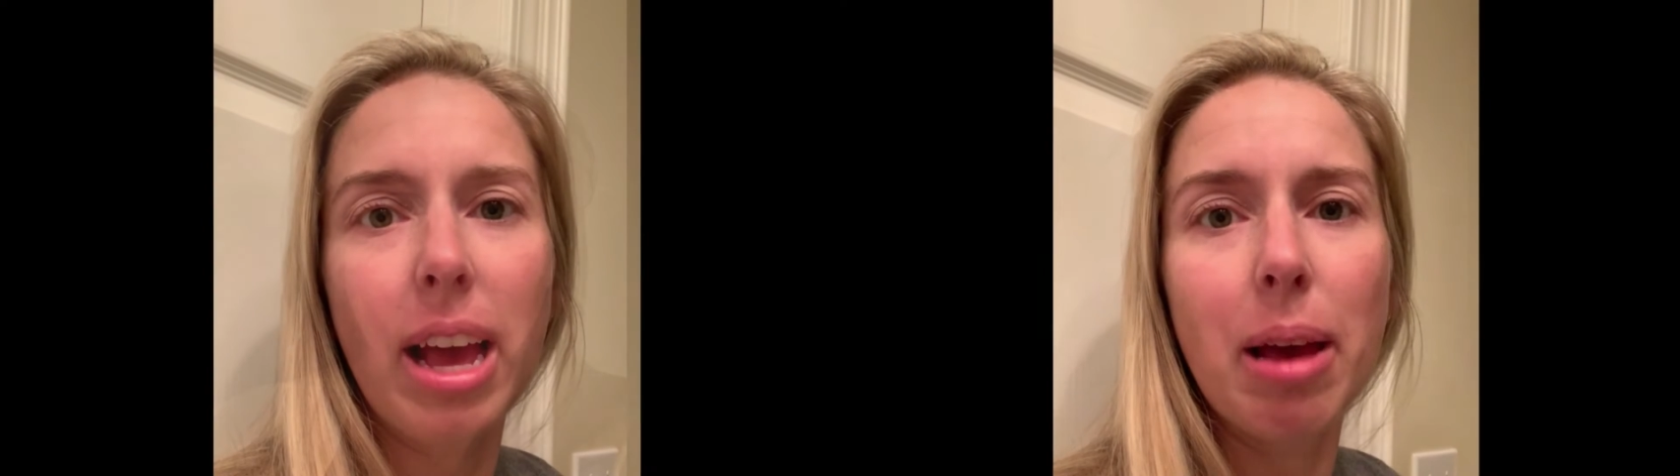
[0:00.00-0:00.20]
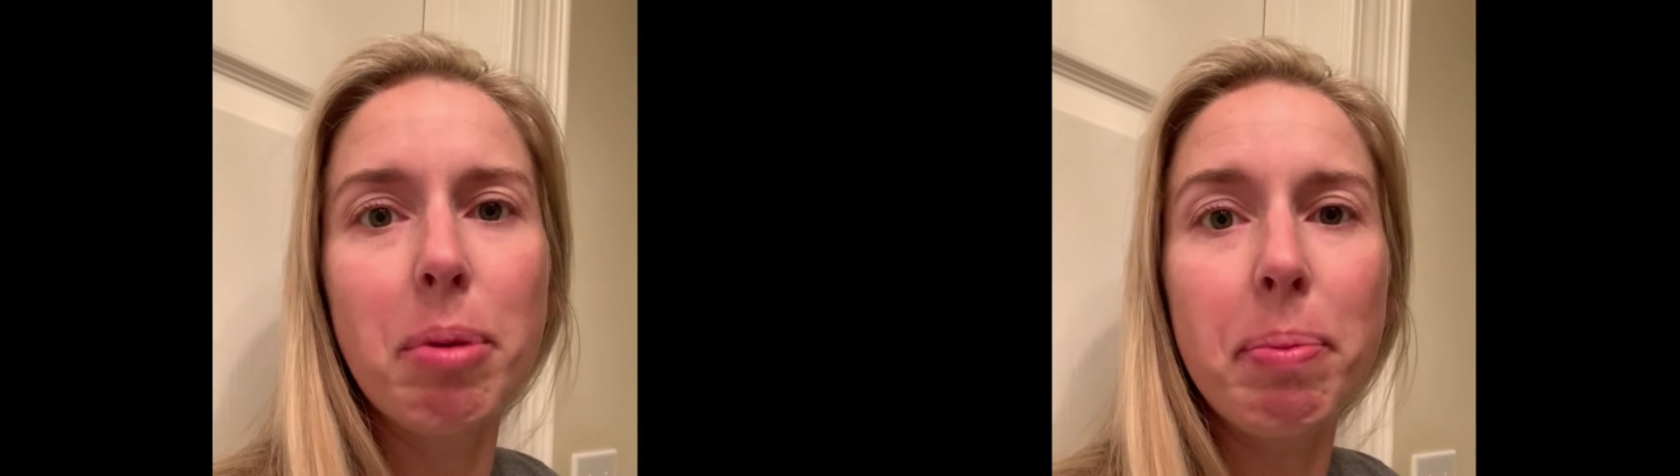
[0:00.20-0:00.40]

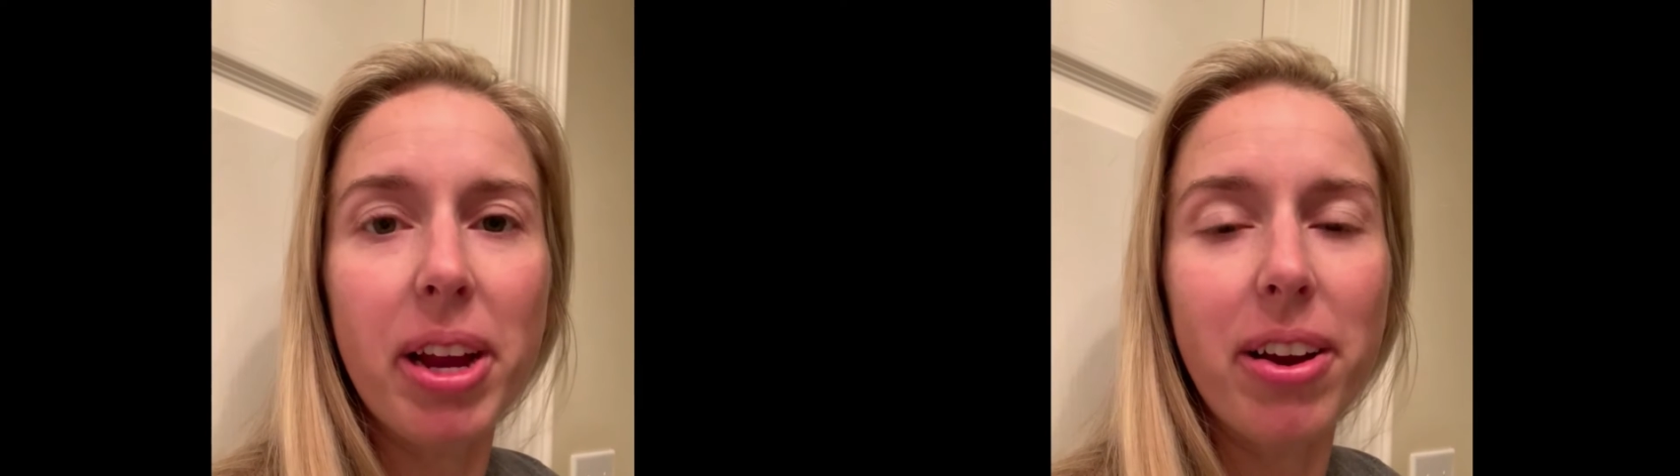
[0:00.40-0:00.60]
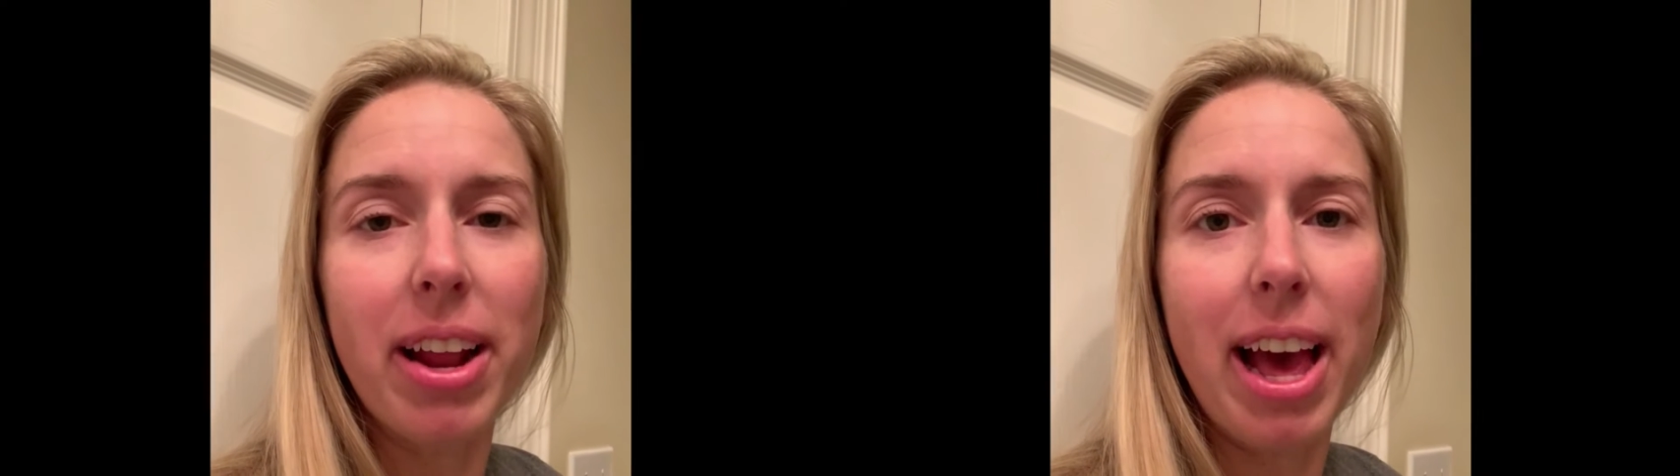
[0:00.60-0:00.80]
I'm a
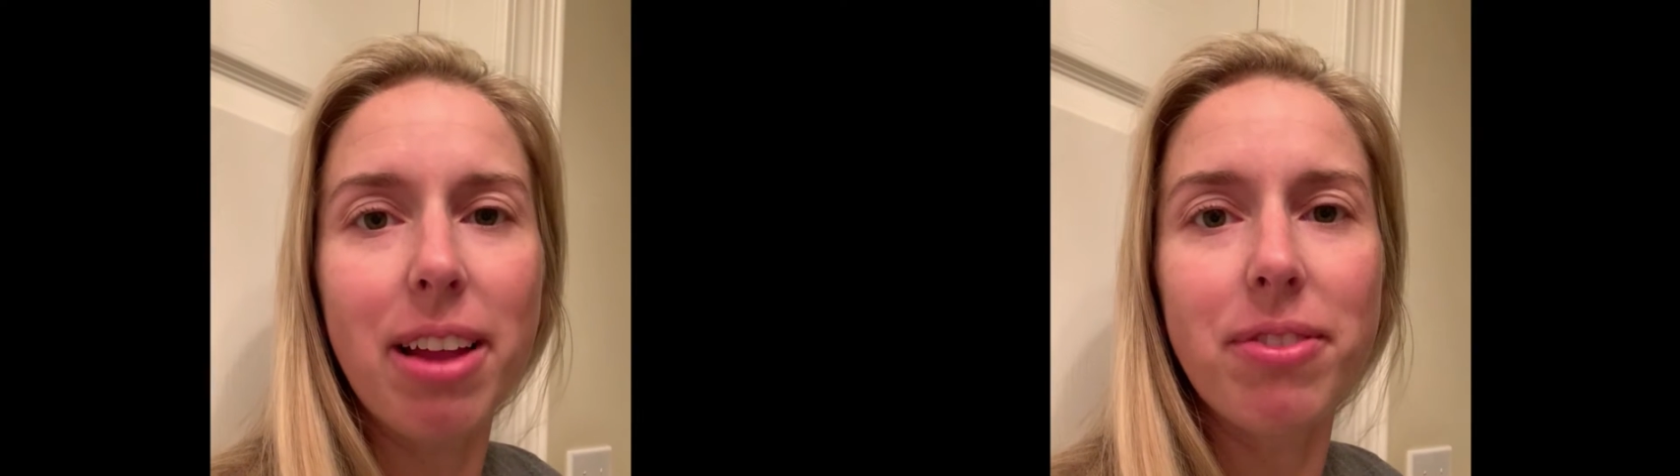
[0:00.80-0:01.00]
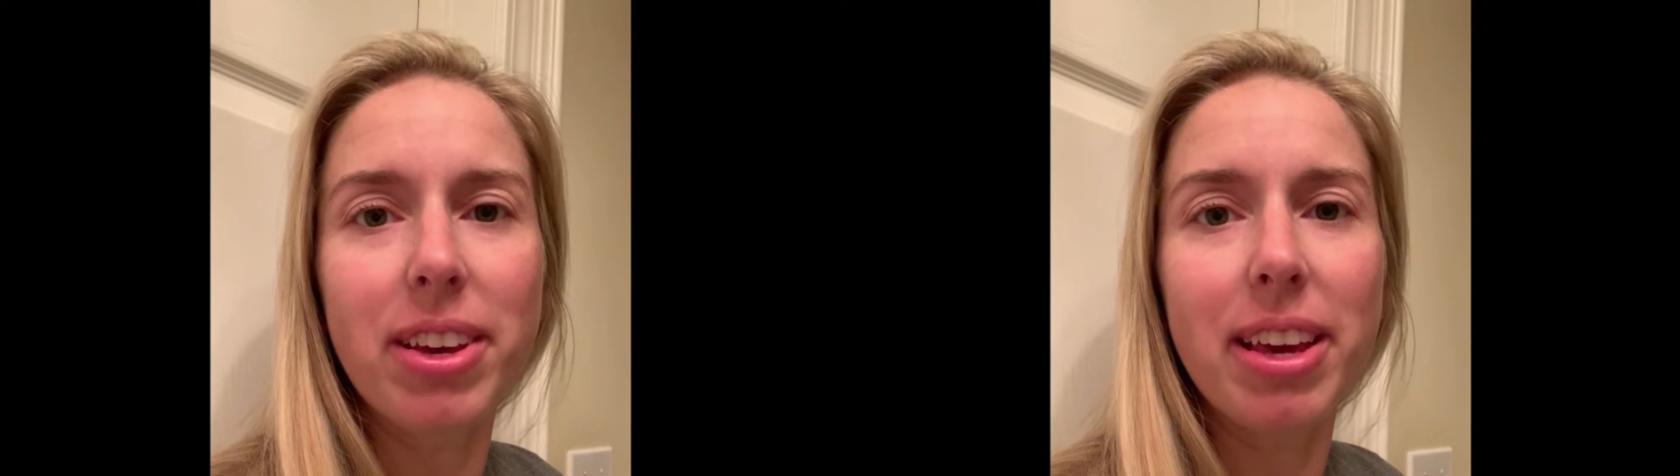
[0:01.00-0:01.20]
parent
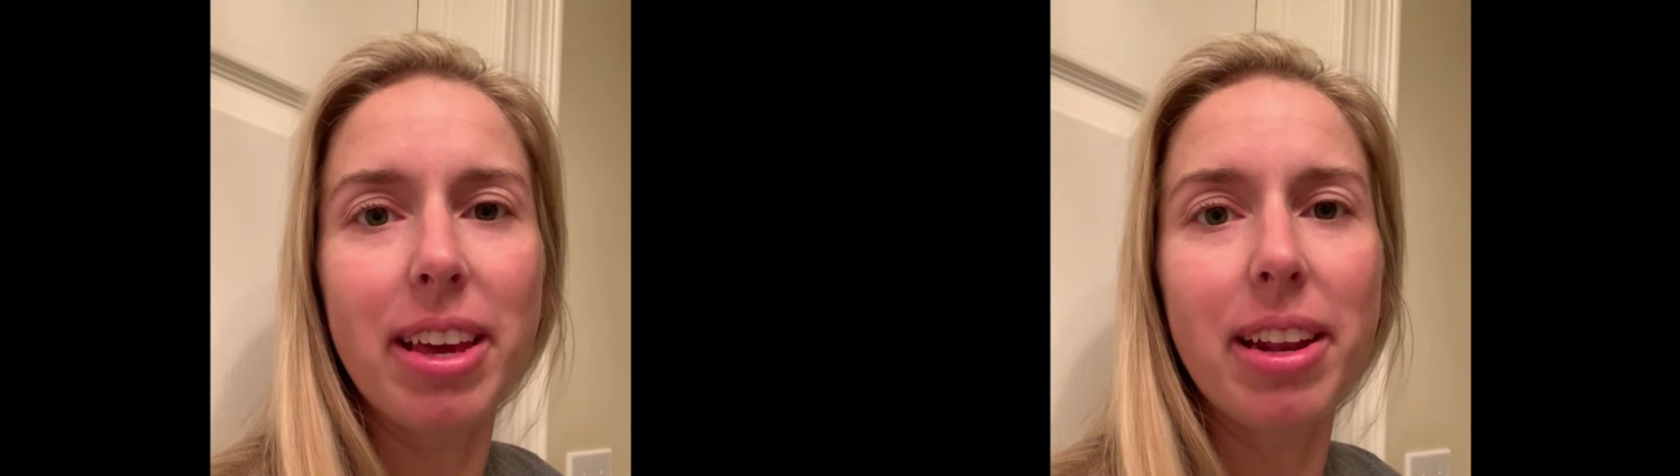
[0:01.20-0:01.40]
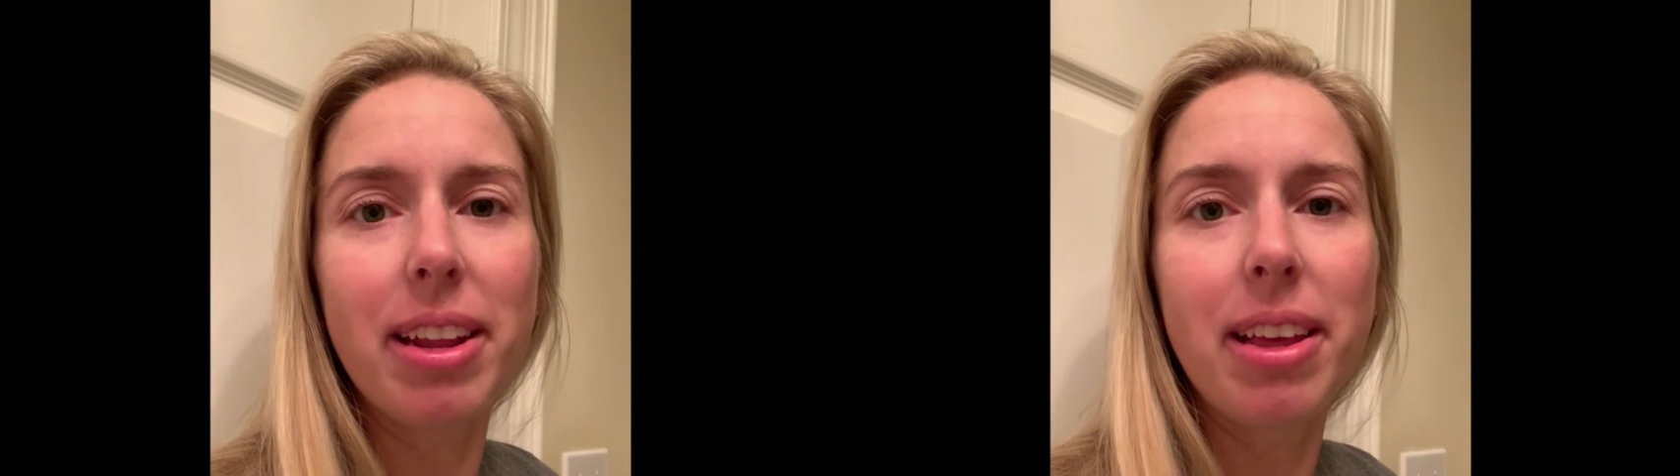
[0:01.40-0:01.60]

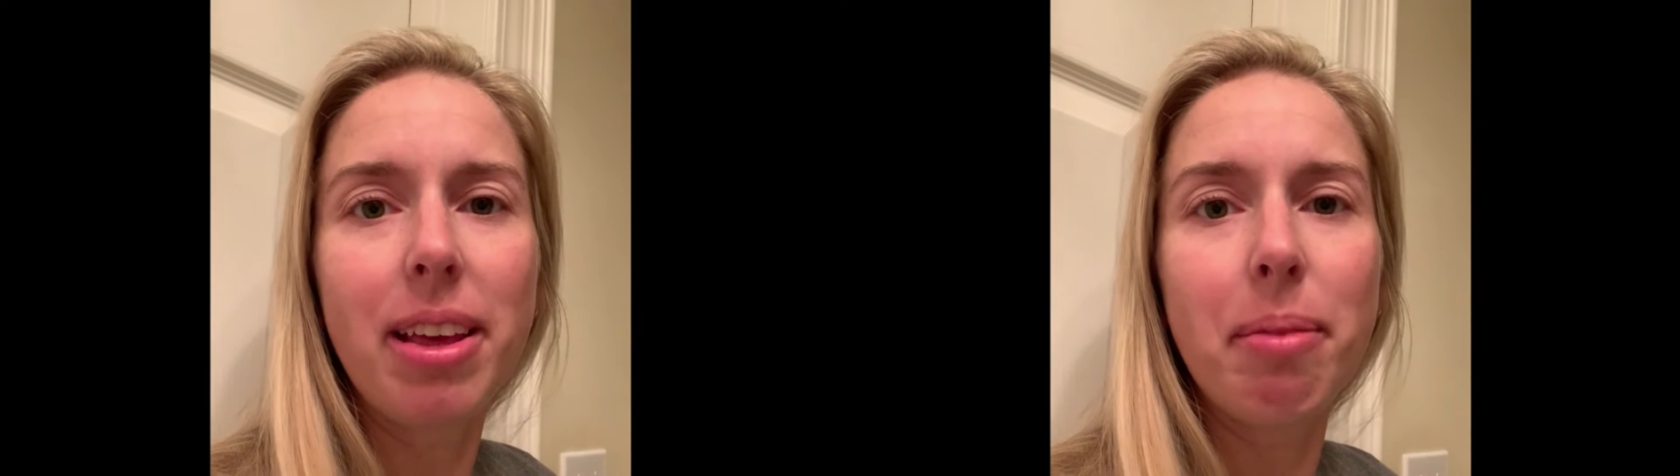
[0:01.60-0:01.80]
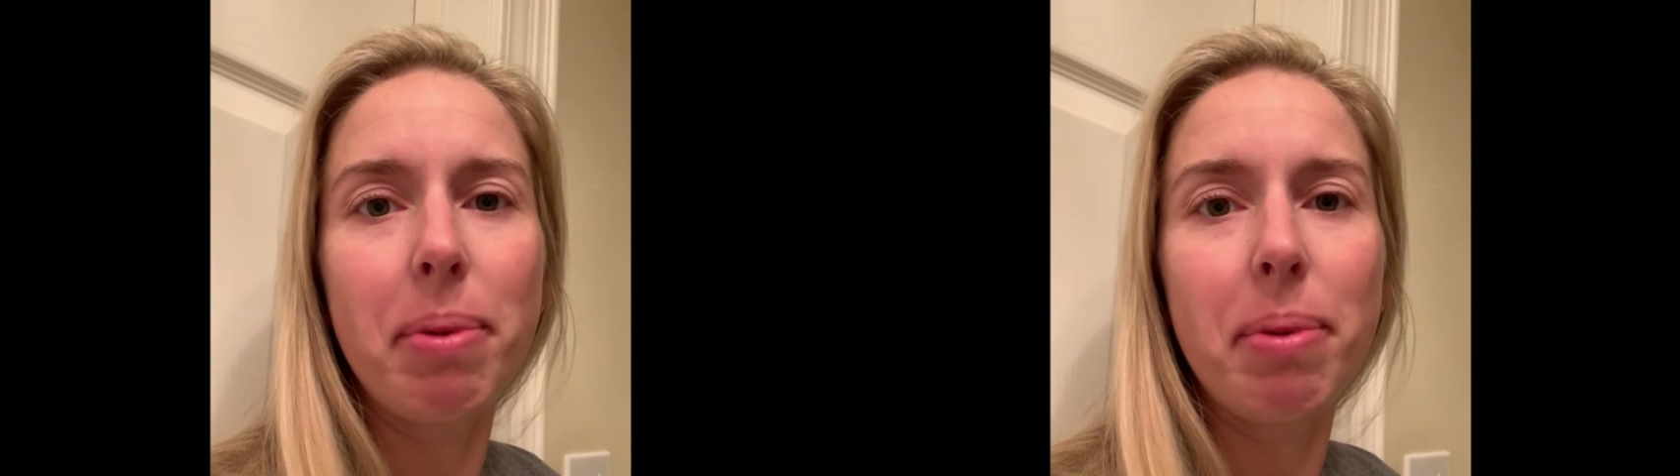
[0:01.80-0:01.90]
advocate